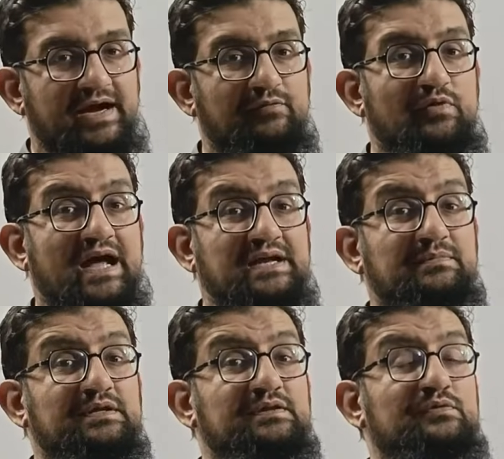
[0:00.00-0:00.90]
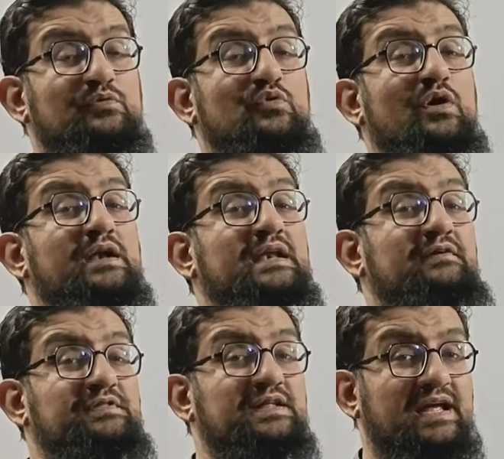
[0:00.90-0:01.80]
and animals who
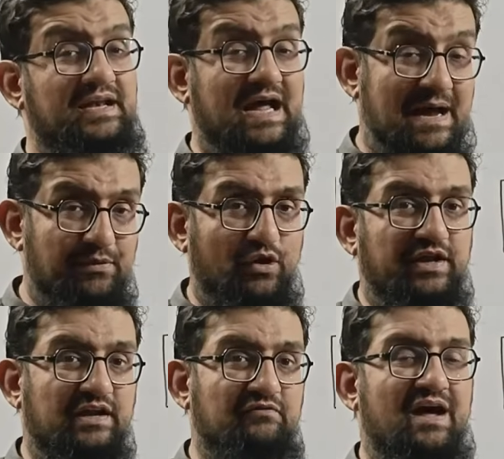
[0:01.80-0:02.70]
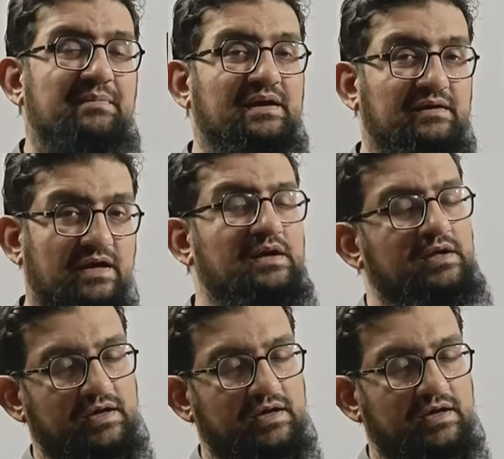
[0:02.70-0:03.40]
live in hypertonic environment,